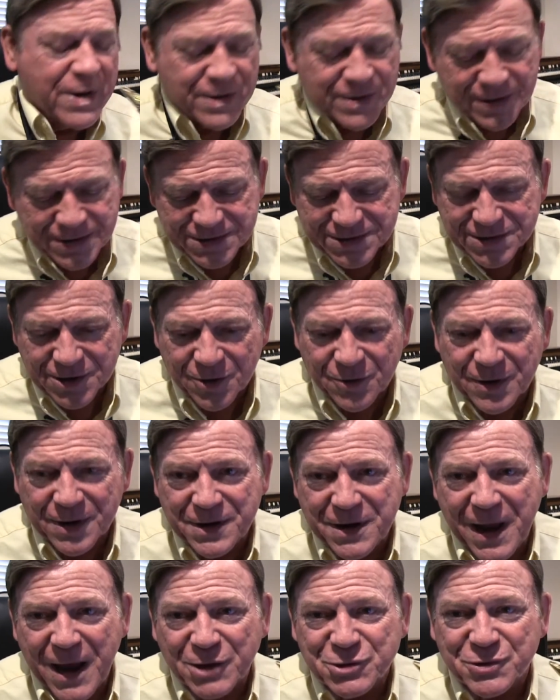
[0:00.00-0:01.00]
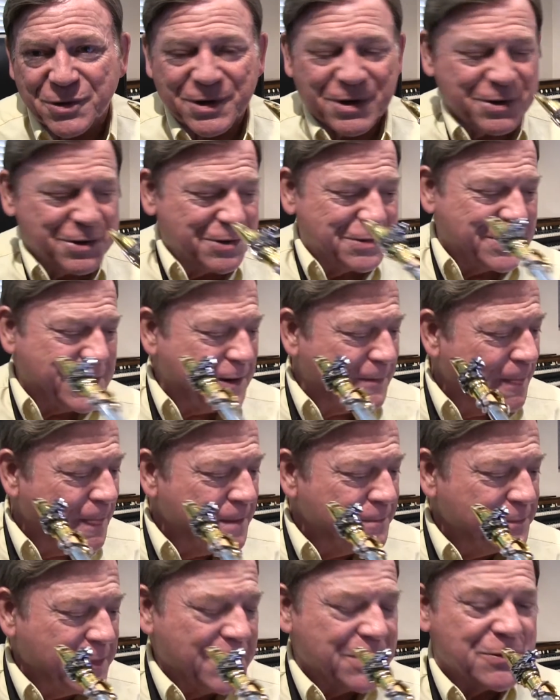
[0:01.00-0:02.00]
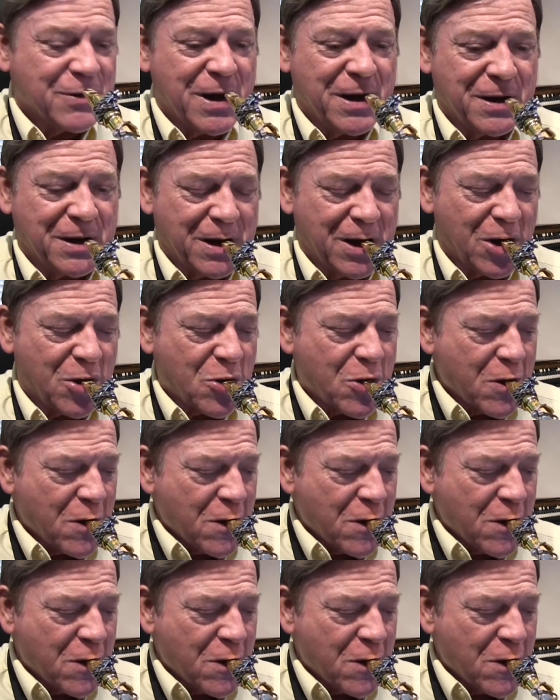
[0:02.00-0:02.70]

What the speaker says: It's so unnatural to do that. Let me try it again.